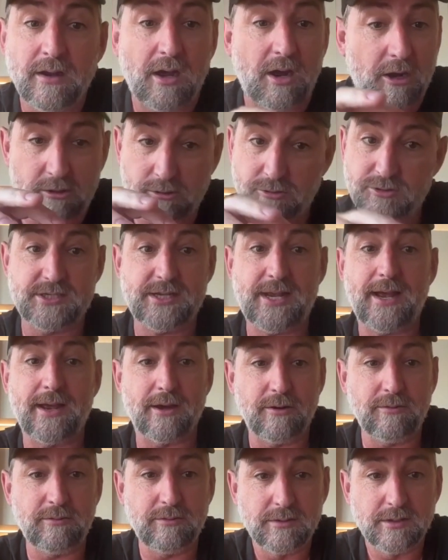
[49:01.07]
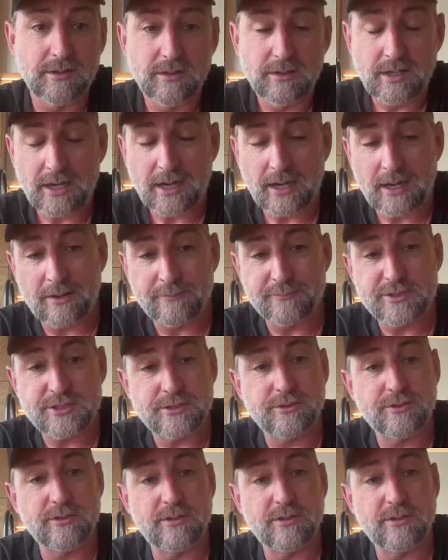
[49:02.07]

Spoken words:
wholesale to